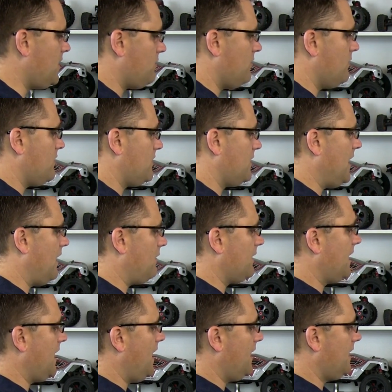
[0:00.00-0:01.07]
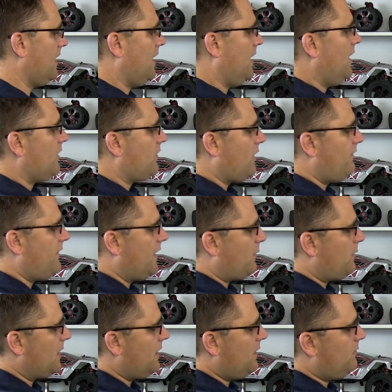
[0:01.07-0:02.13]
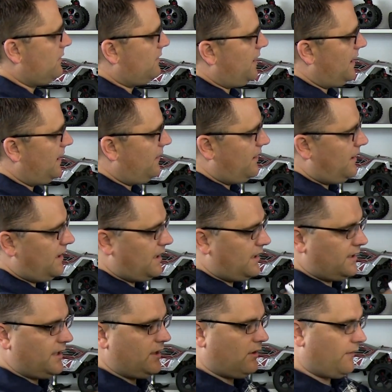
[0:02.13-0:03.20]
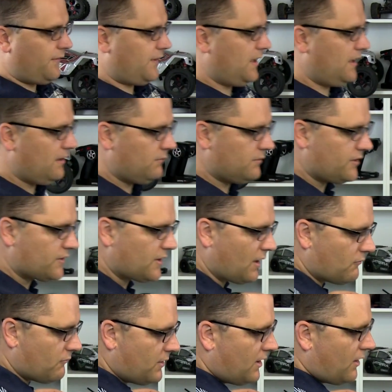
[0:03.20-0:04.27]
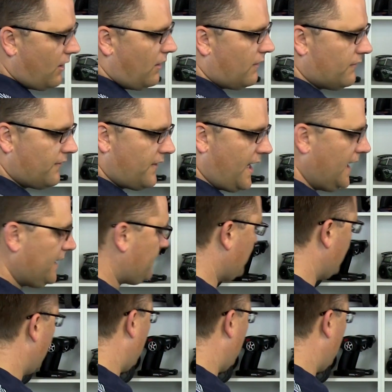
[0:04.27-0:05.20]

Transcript: issues in that regard. So very quickly we'll take the lid off here. We'll just get rid of that